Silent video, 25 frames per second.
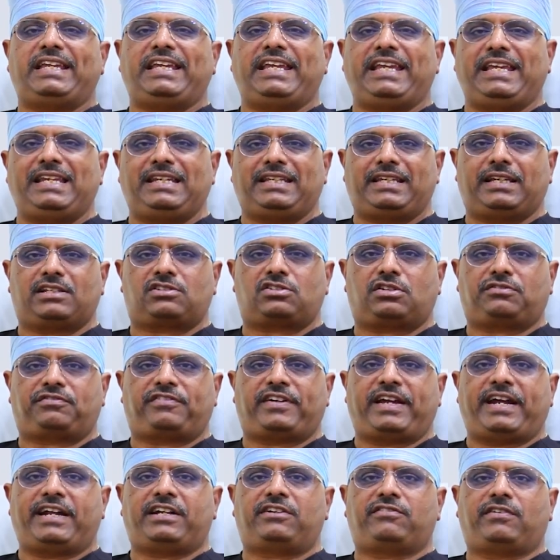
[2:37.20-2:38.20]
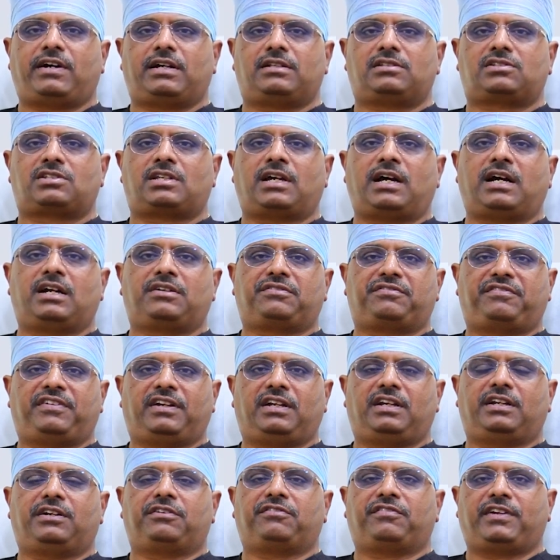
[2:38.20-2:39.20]
In case of advanced heart
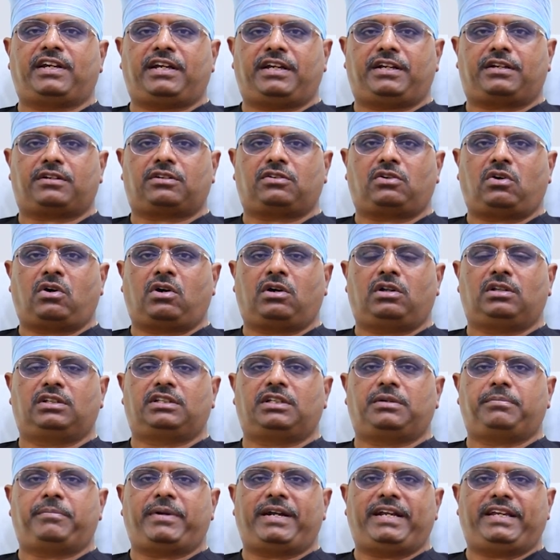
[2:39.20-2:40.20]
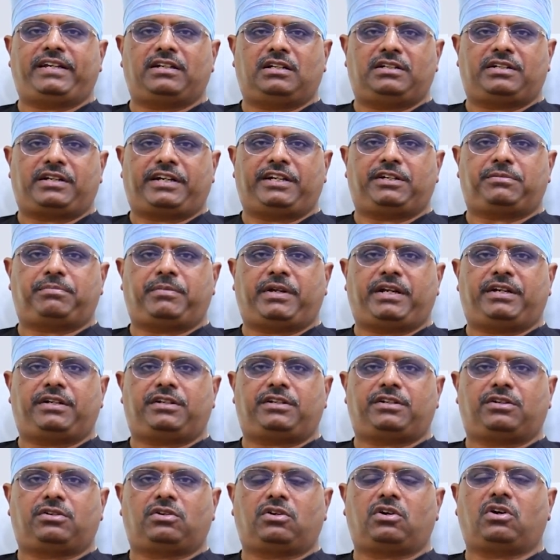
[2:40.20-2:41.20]
failure where all the medical
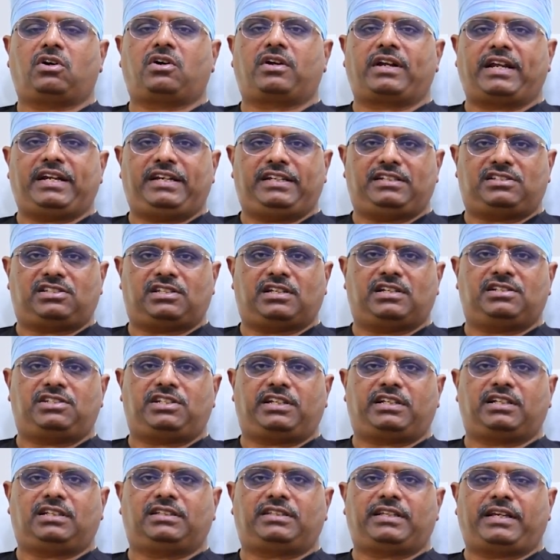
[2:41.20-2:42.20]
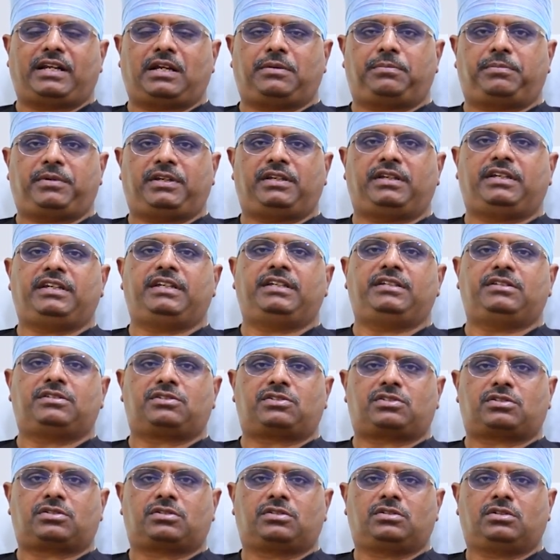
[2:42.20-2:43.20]
treatment or any surgical therapy
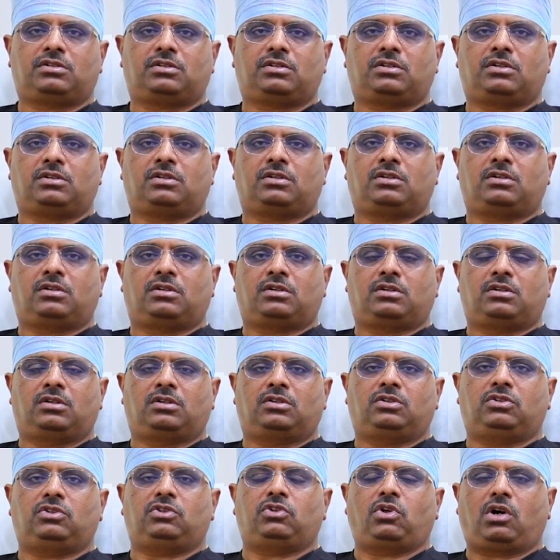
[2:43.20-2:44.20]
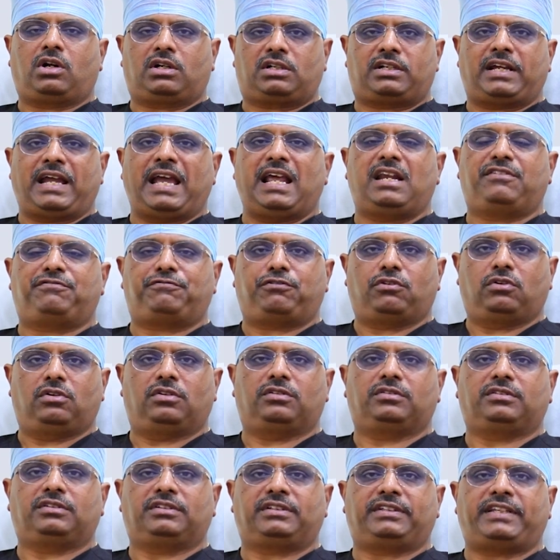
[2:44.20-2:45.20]
is not
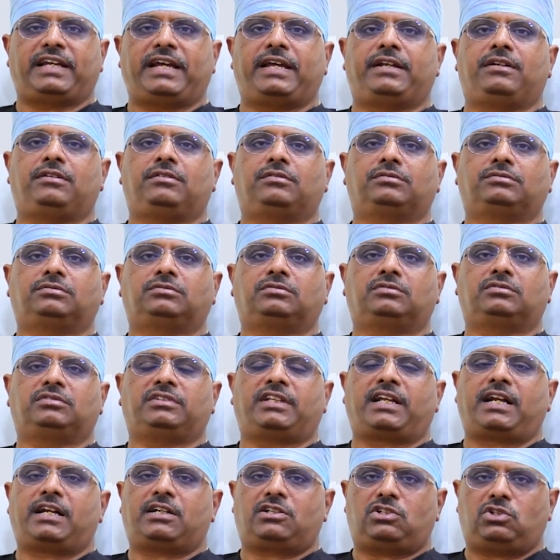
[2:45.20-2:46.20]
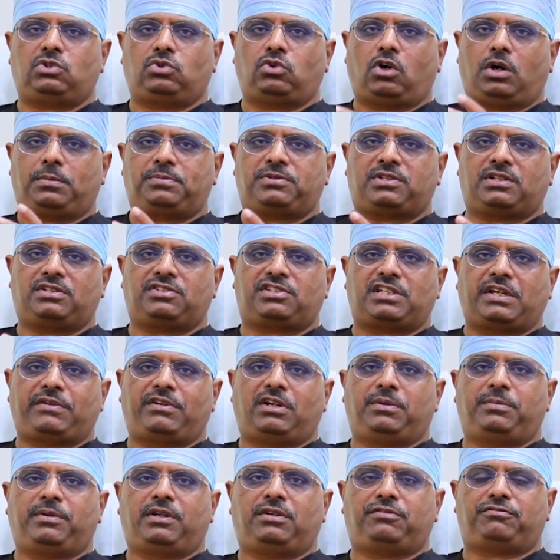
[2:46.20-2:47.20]
helpful, then there are two options
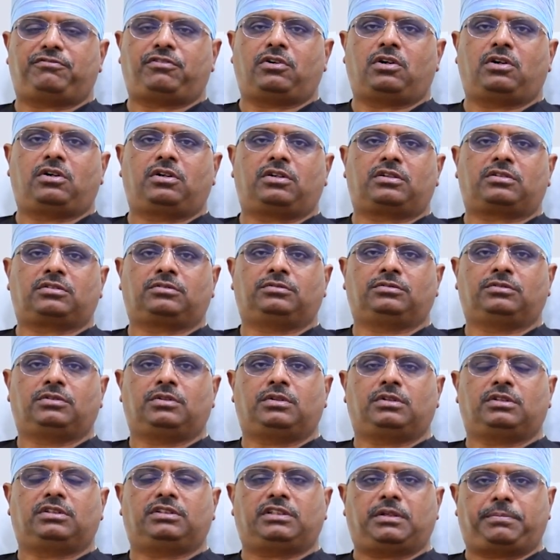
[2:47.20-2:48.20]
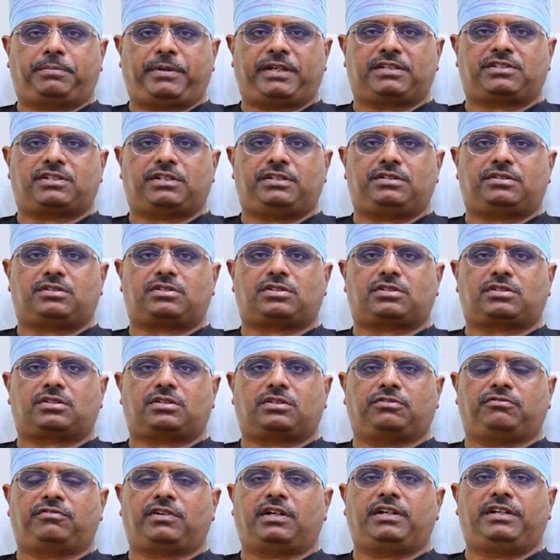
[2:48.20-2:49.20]
available for the patients.
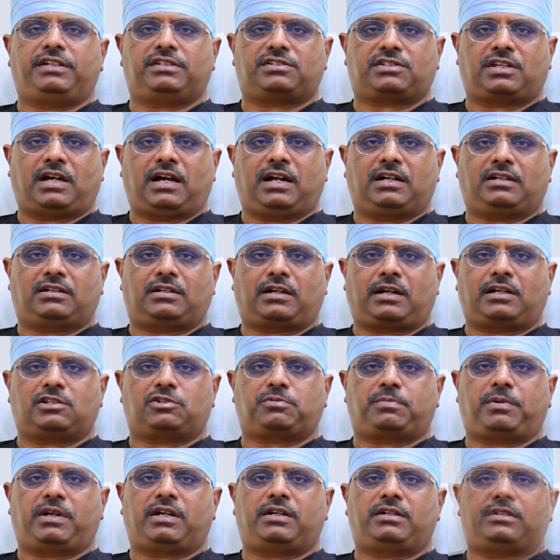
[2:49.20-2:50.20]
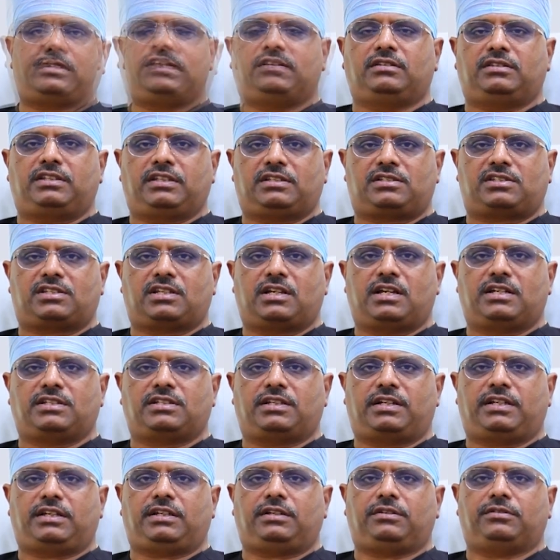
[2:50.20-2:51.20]
One is heart transplant. In this
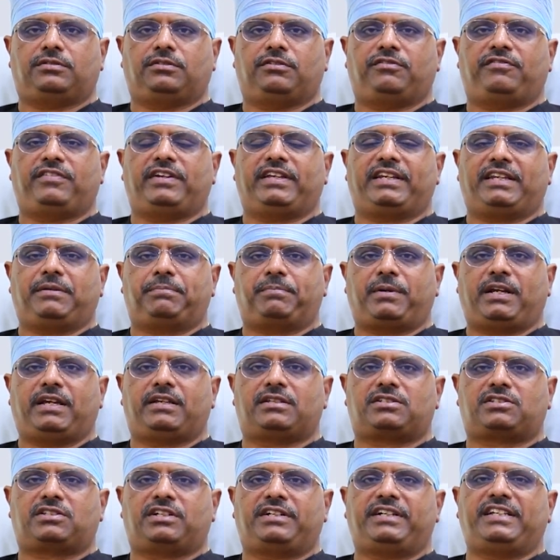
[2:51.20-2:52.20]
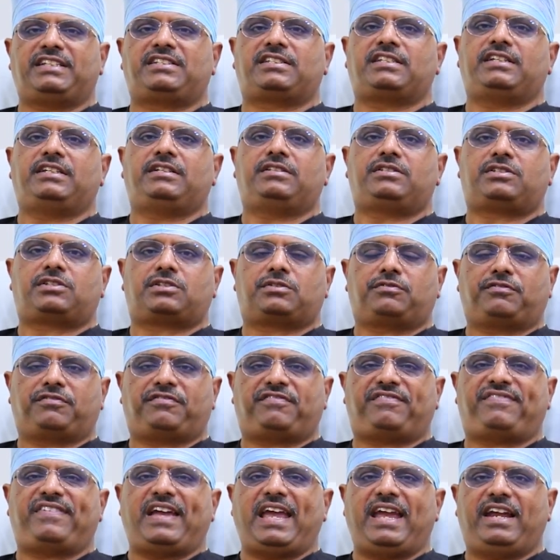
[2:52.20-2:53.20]
surgery, we replace the diseased
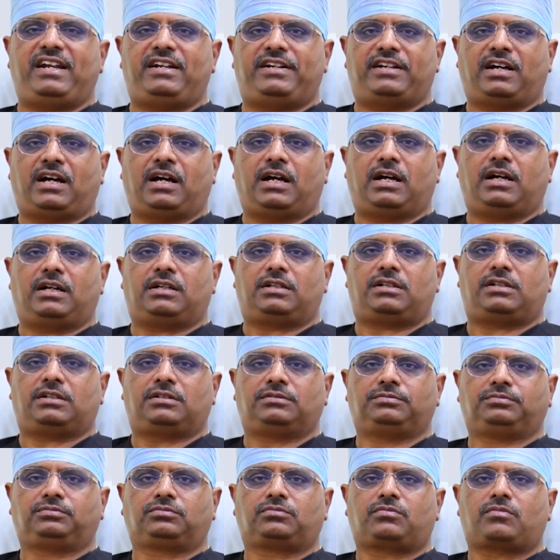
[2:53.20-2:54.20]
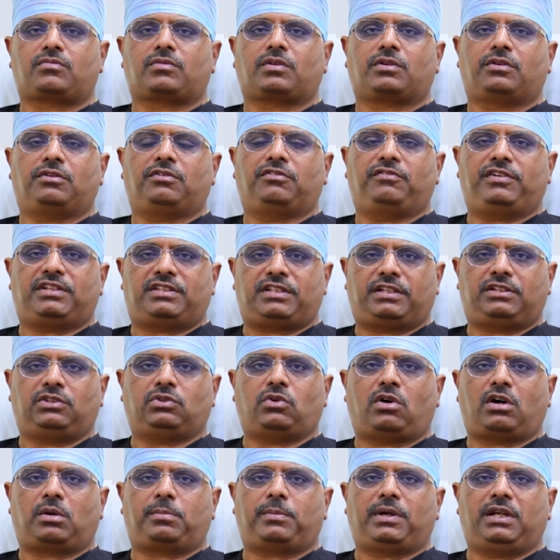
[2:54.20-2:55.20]
failed heart with a
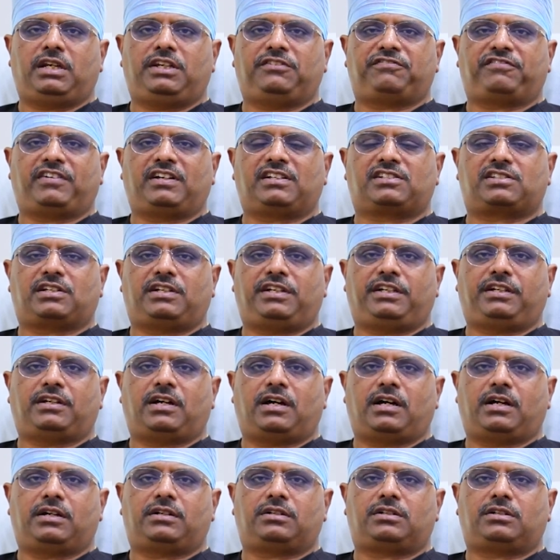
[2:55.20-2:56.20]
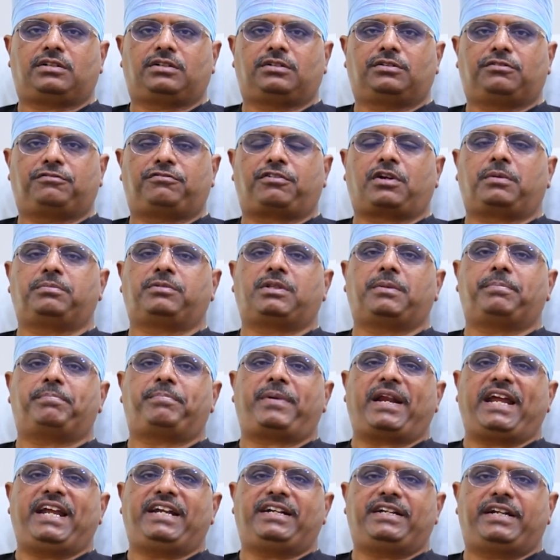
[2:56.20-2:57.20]
normally functioning heart from the
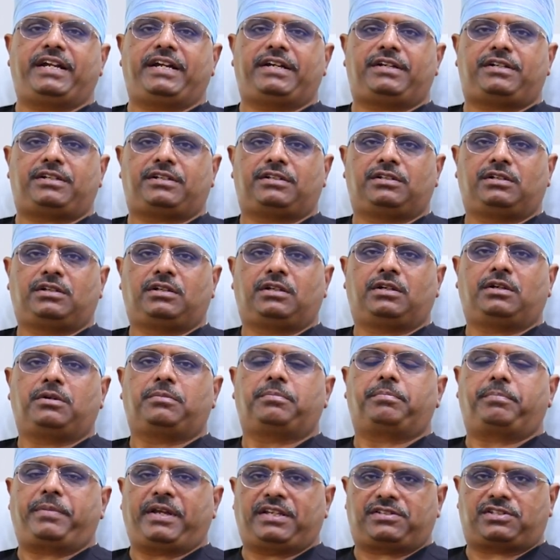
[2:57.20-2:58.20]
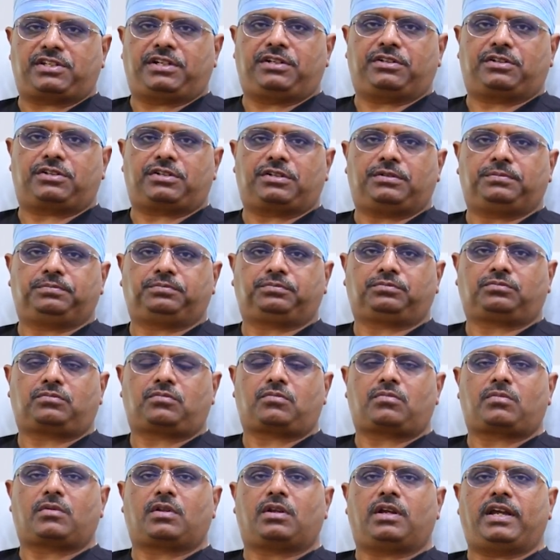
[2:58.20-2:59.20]
brain dead patient.
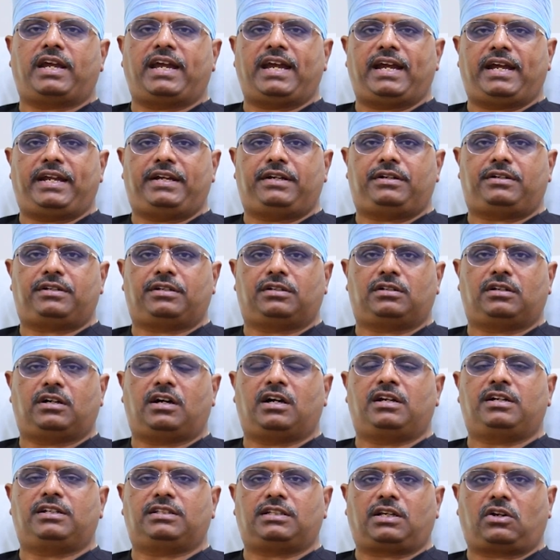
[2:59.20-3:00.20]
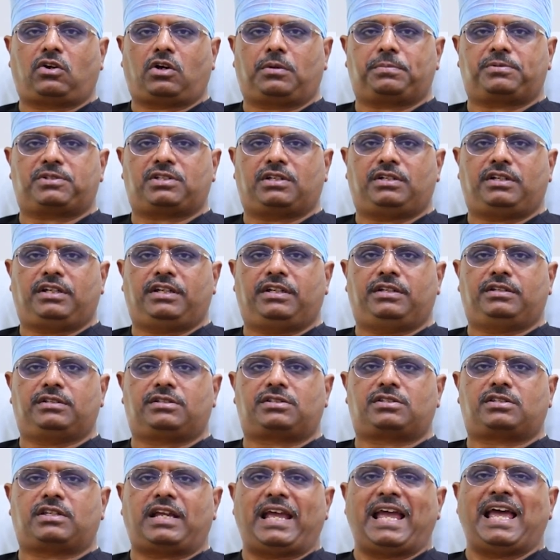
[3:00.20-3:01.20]
And another option
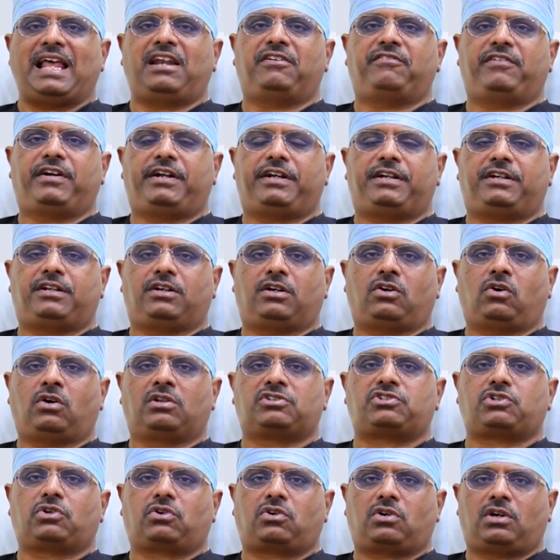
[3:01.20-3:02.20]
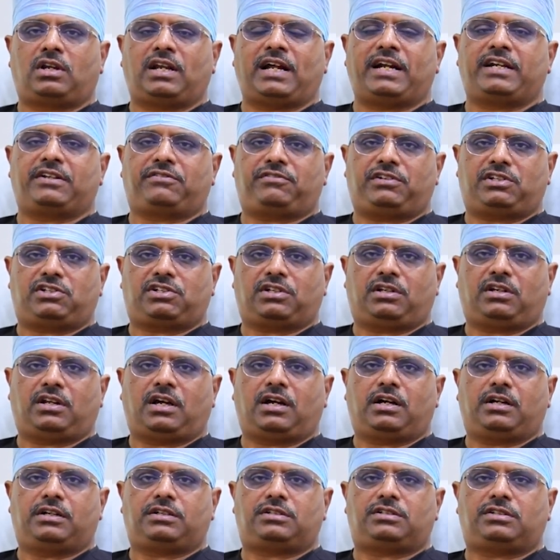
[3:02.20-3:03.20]
is L V A D, also called artificial
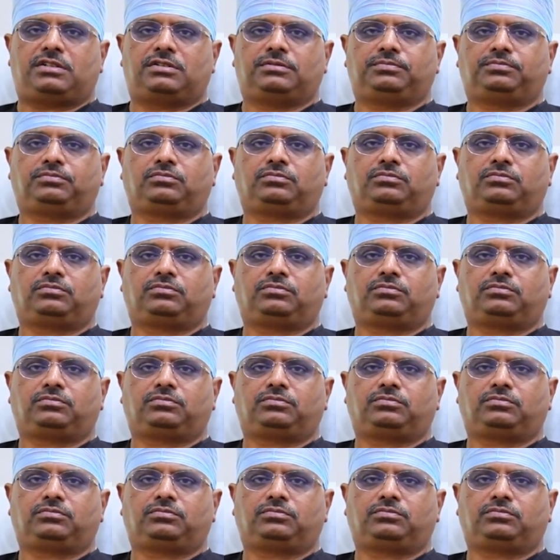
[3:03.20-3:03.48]
heart.